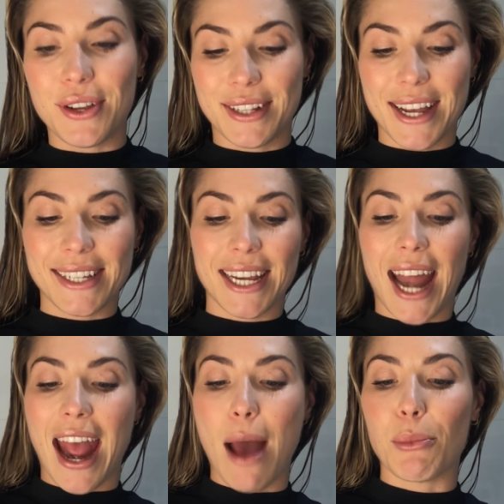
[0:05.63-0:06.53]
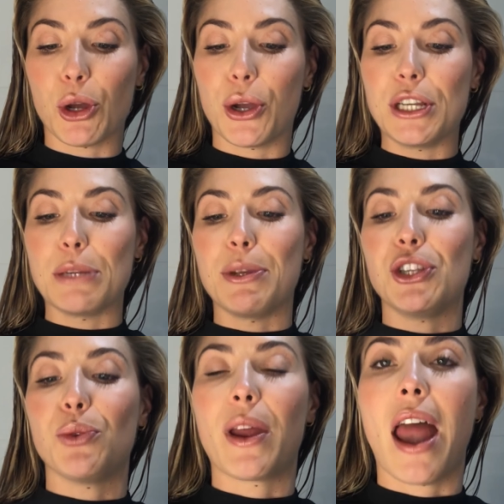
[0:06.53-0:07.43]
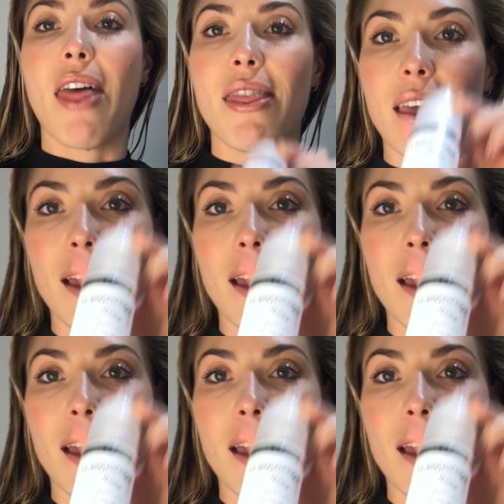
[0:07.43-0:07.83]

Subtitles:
So today I'm going to be doing the